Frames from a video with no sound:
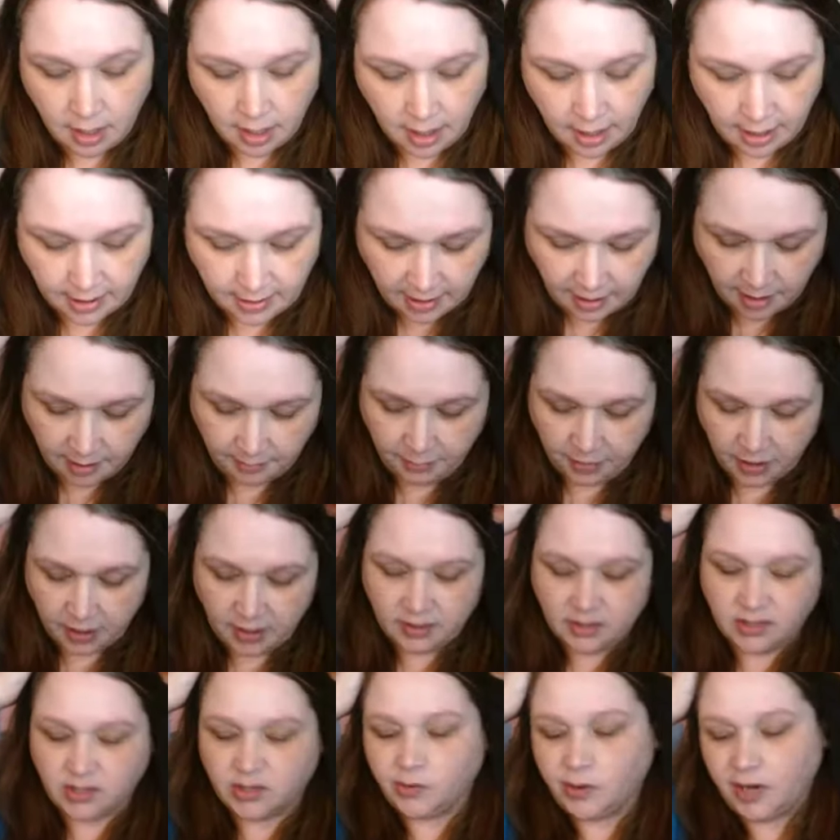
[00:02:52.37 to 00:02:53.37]
And then I'm going to
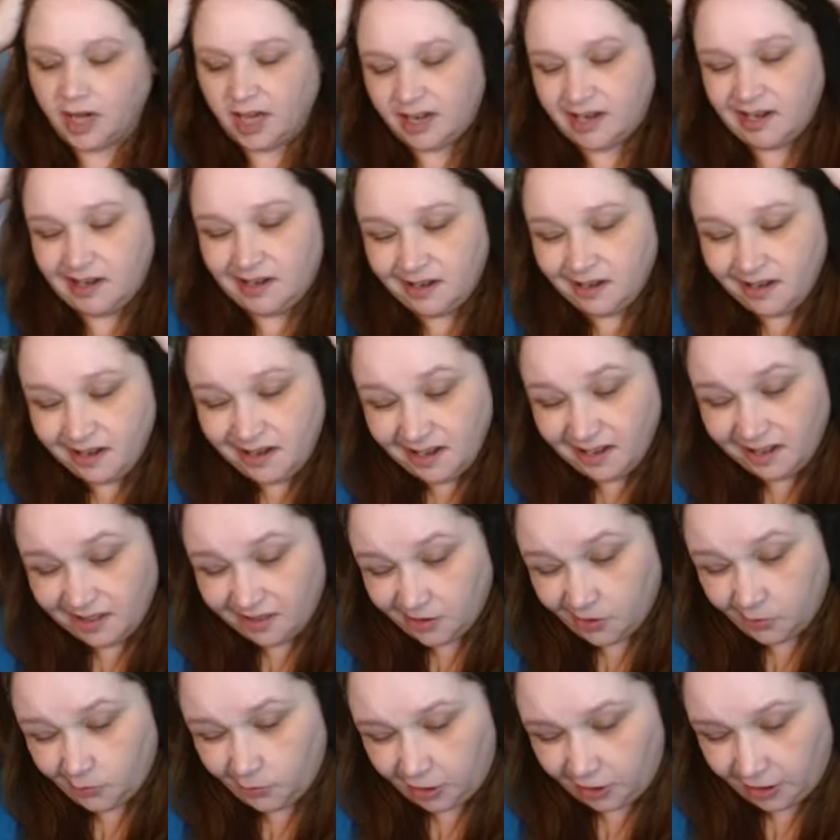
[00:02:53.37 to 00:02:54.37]
do
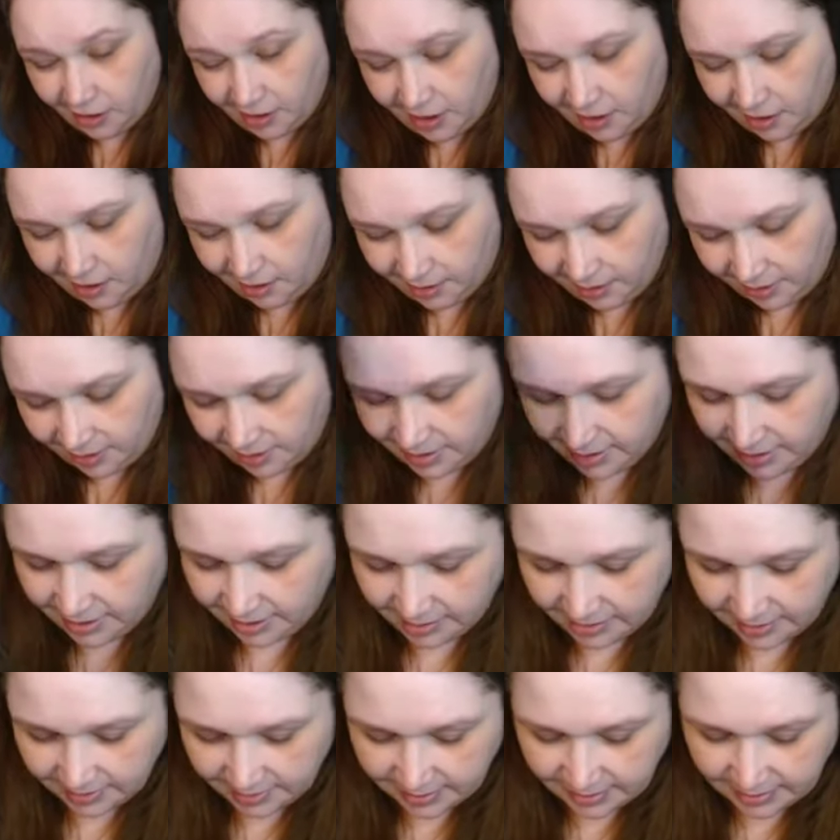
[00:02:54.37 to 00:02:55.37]
another one on
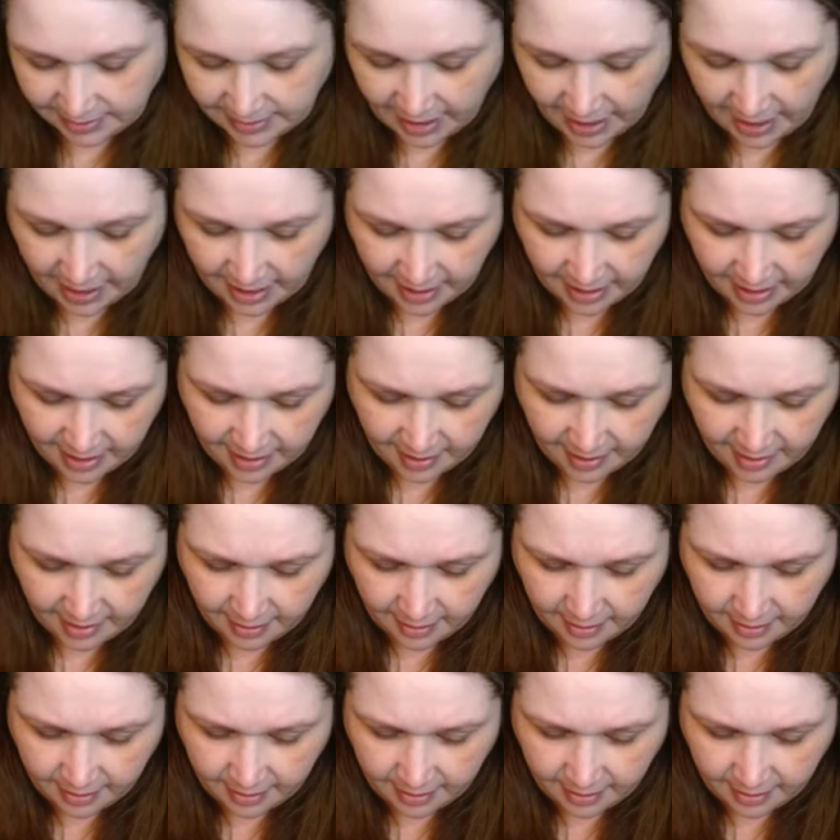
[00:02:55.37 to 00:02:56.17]
this side